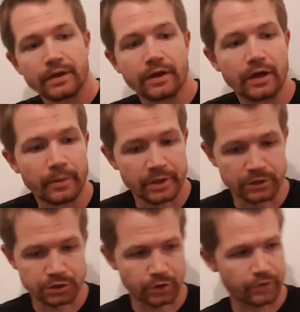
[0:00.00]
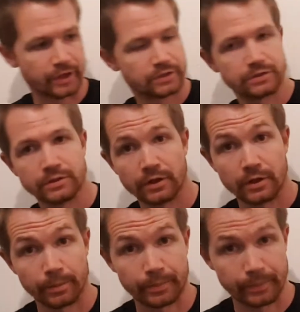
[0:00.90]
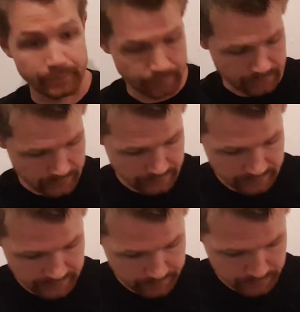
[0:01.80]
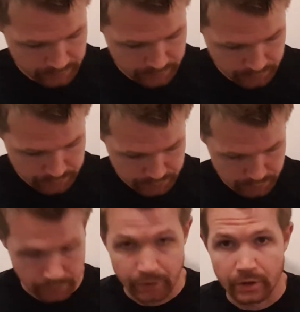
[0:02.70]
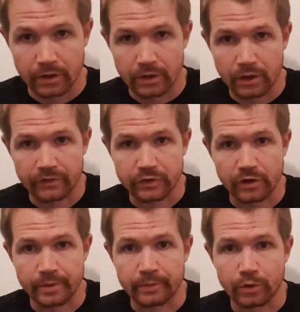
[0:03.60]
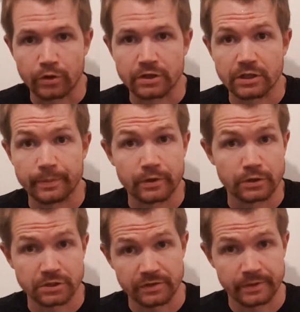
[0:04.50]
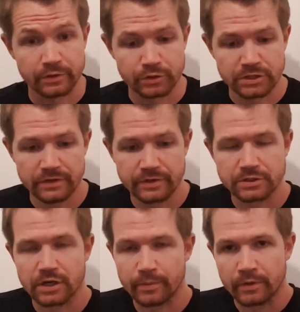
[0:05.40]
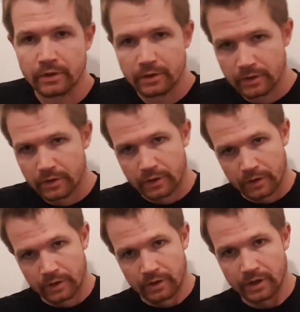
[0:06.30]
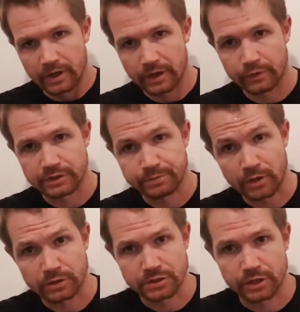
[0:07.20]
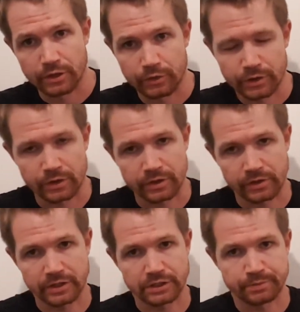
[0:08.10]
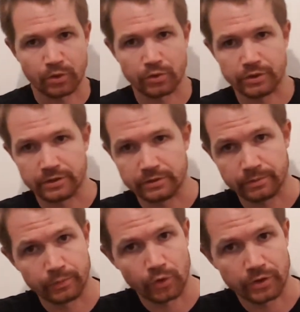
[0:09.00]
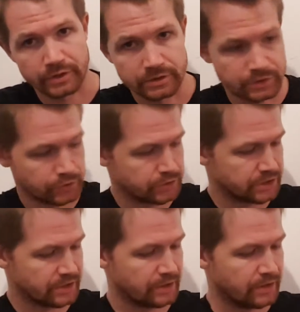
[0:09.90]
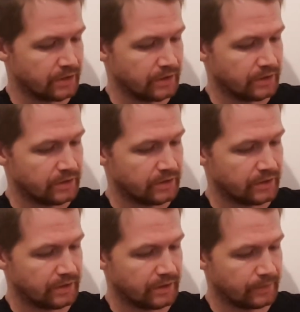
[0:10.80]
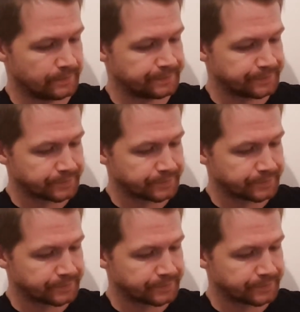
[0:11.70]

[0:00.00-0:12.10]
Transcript: Uh, I'm gonna show that uh, label closer after I've been pouring it up because I've been receiving some response regarding that it's boring, boring to see um,